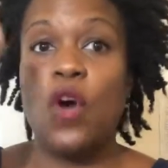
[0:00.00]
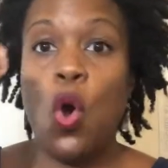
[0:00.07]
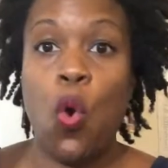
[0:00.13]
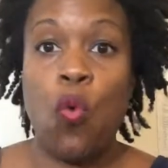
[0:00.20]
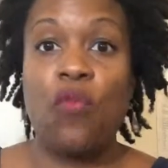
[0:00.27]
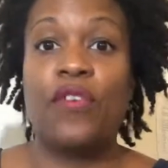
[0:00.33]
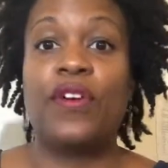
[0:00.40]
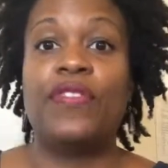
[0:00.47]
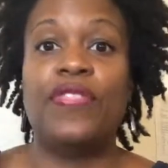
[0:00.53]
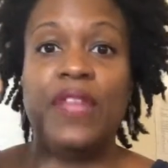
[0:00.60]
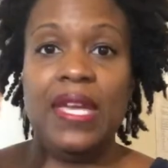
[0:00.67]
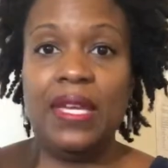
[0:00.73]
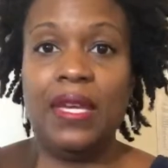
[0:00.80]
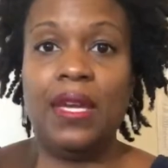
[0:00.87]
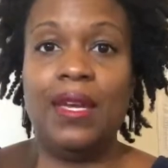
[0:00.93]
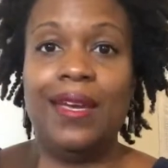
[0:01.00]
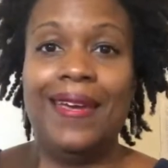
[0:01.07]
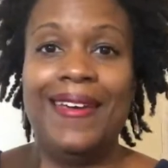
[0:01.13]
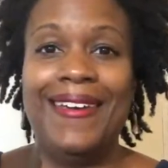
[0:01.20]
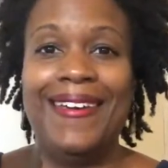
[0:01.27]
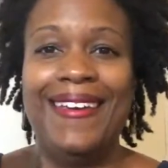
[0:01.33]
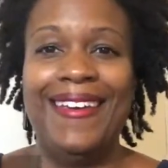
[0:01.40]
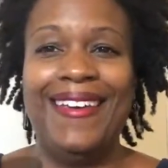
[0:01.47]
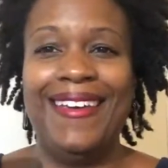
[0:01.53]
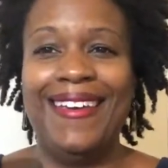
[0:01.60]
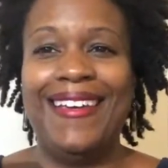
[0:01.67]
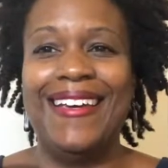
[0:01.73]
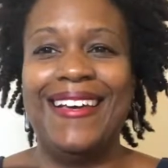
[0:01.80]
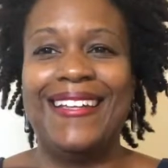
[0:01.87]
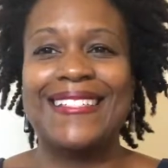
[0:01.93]
overthinking
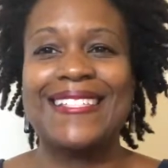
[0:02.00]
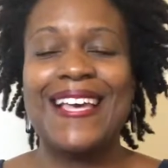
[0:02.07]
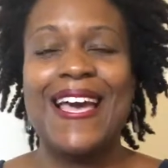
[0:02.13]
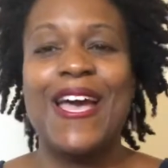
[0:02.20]
because,